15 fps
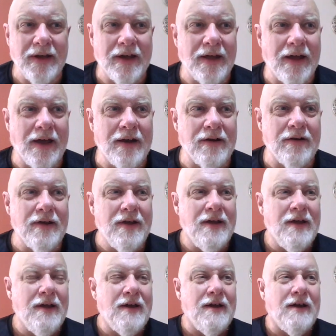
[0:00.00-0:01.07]
I don't
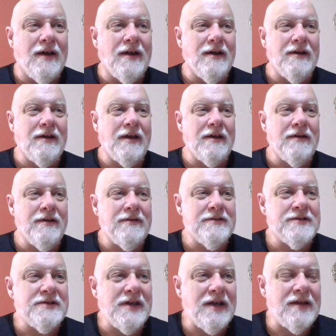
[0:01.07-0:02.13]

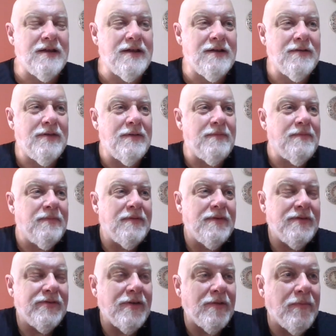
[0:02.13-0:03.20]
understand. You know,
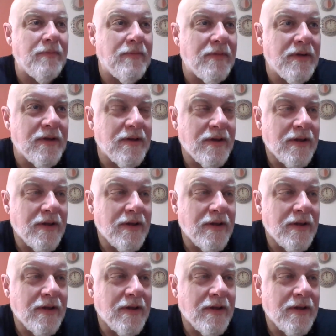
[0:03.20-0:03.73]
some